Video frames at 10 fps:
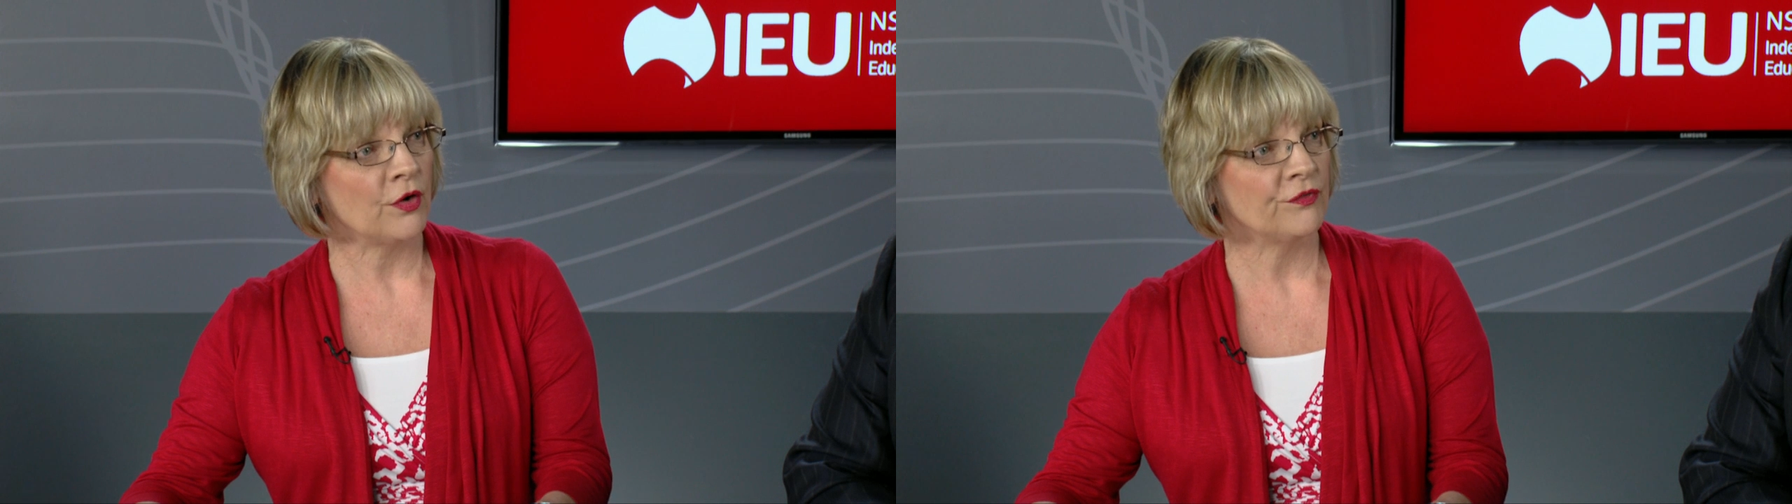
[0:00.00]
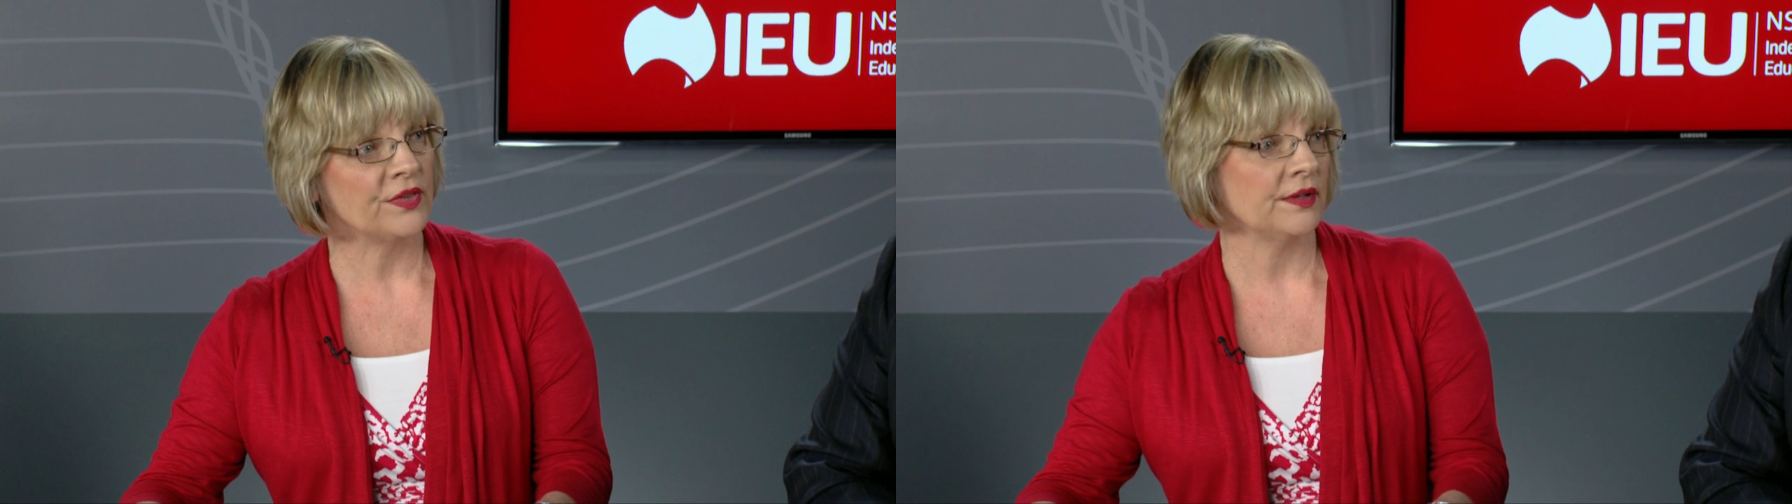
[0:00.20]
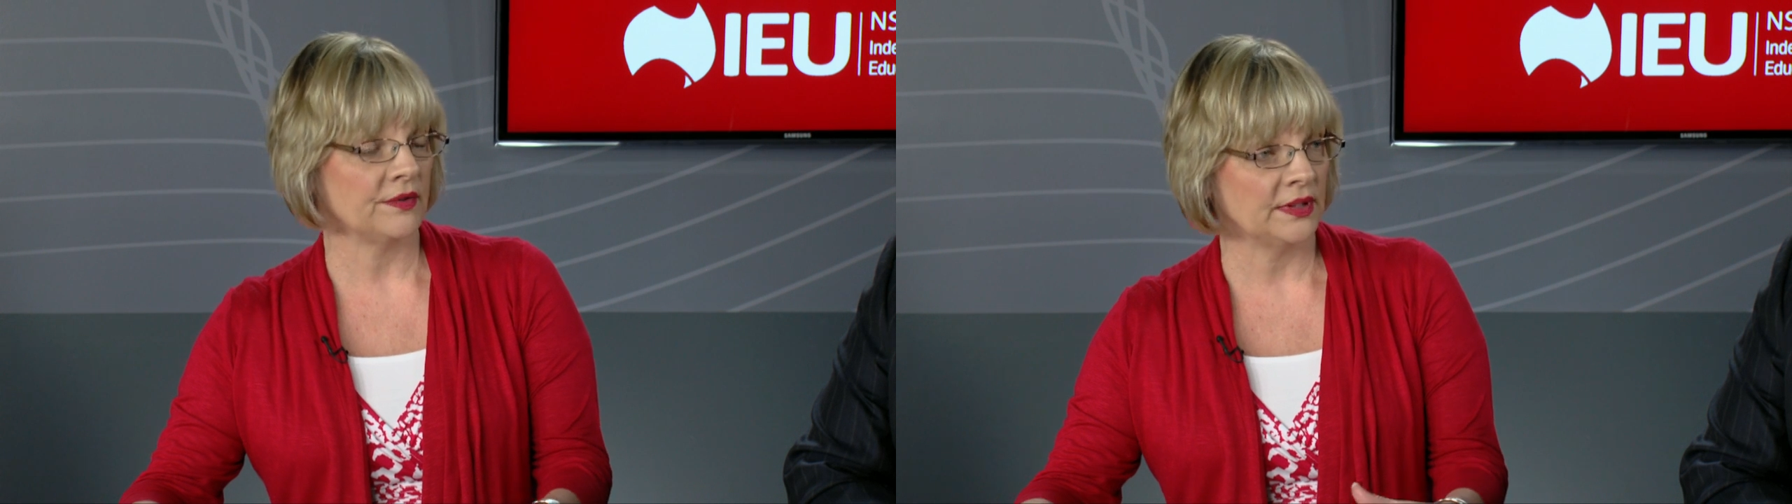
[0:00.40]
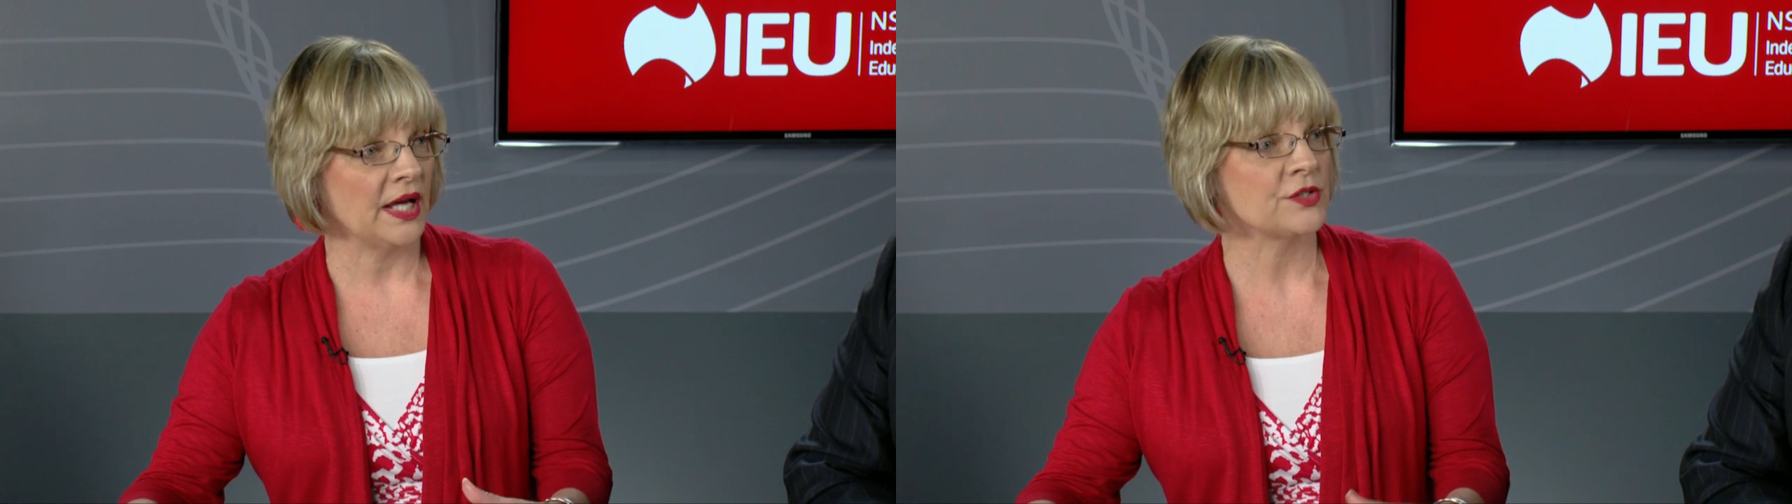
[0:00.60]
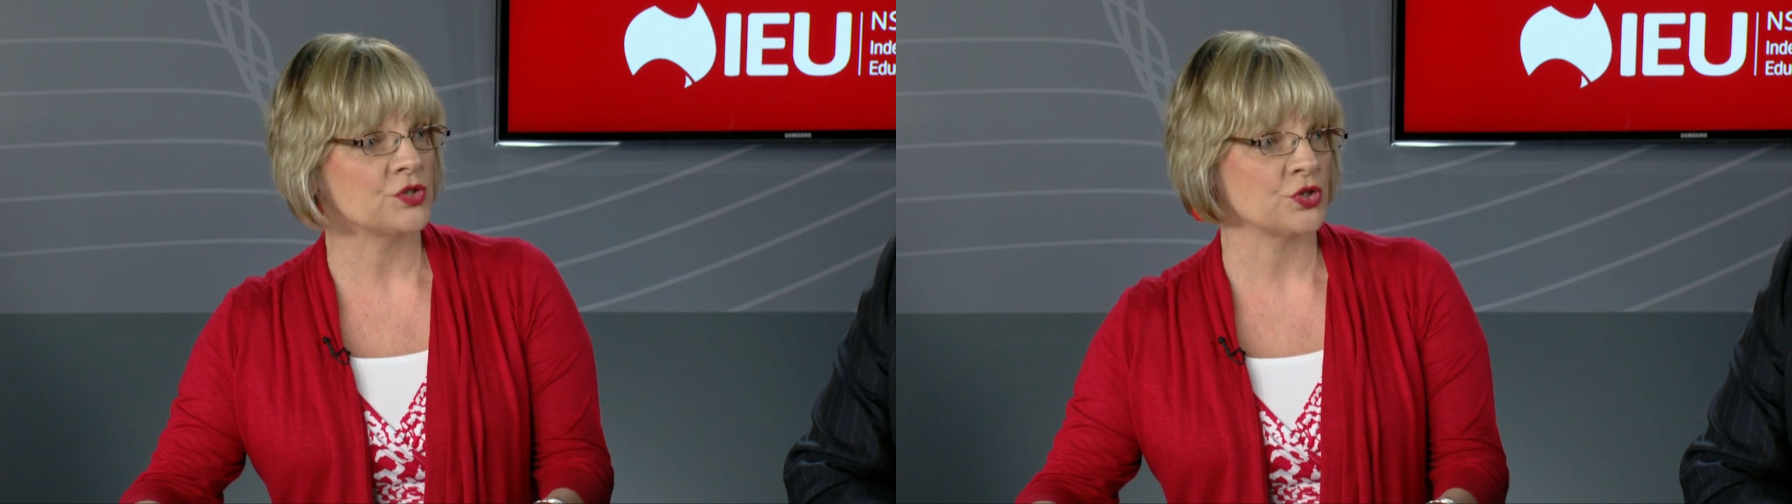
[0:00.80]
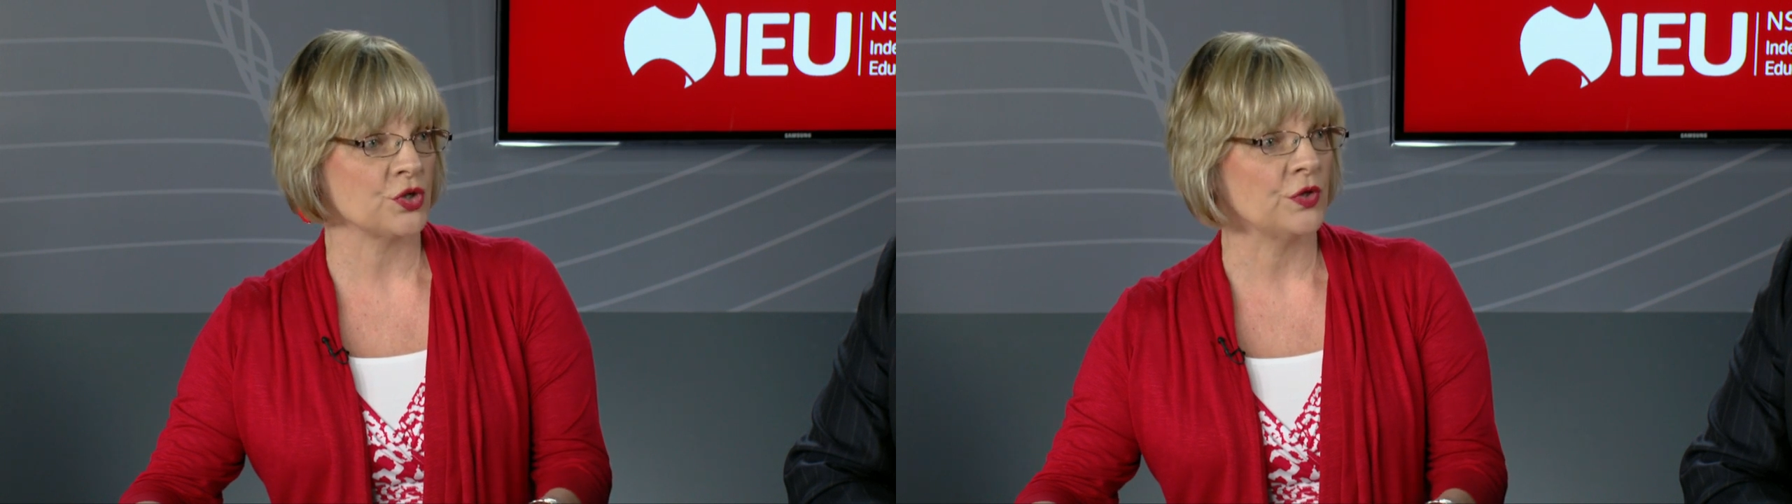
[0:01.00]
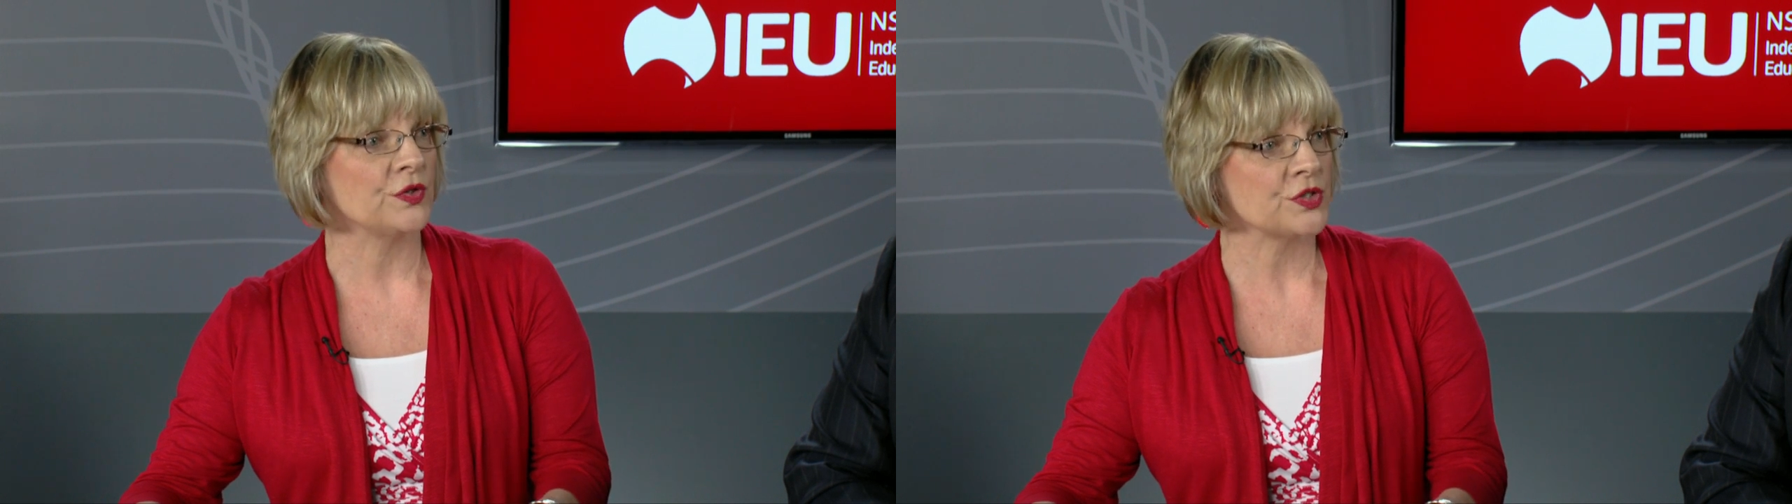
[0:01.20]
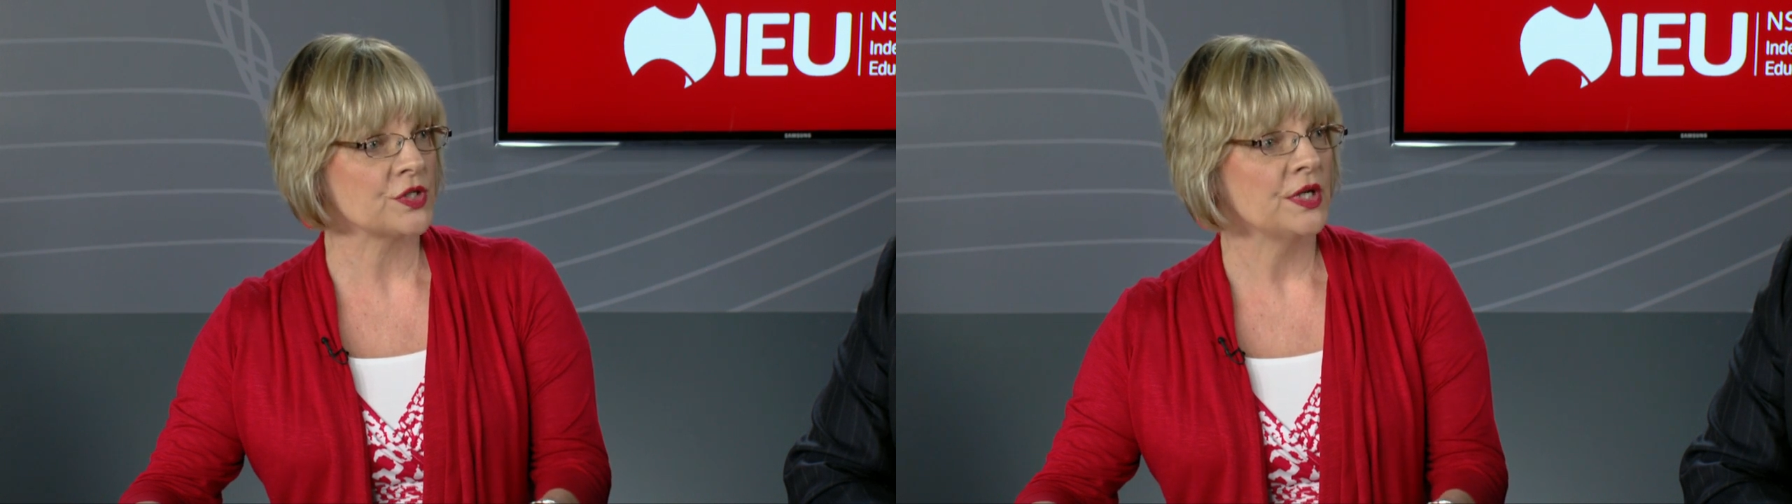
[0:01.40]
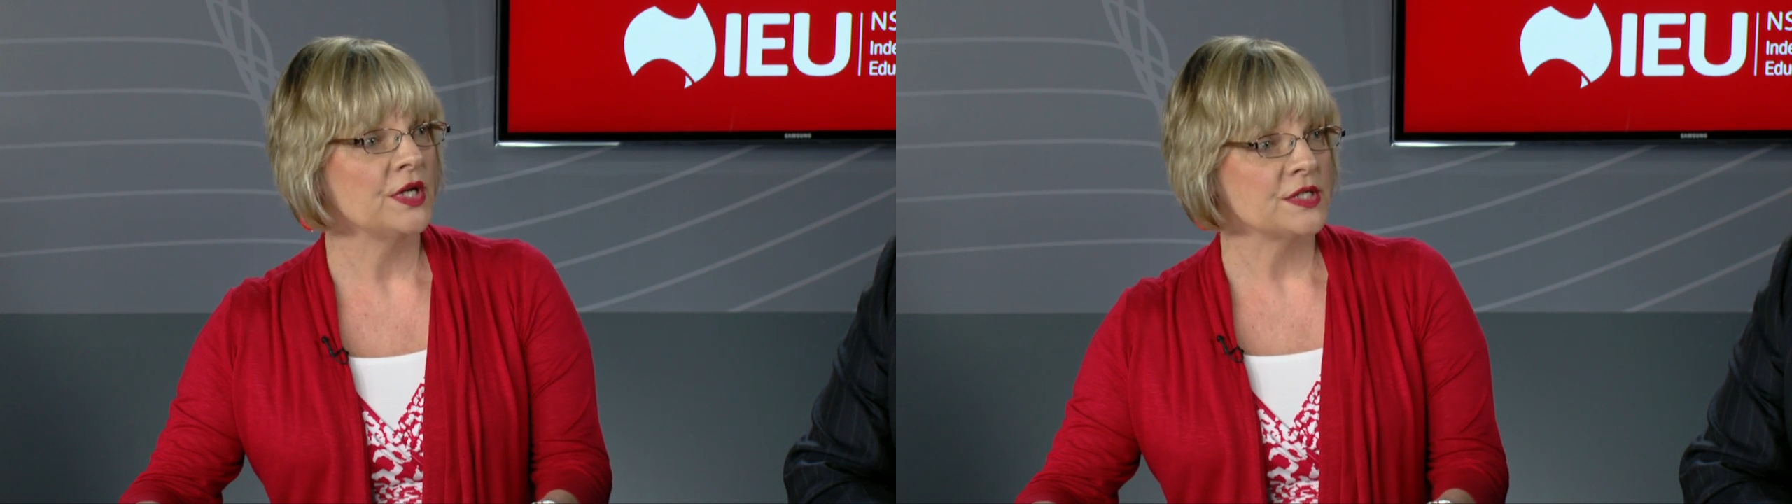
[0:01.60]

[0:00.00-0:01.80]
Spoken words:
of the larger church.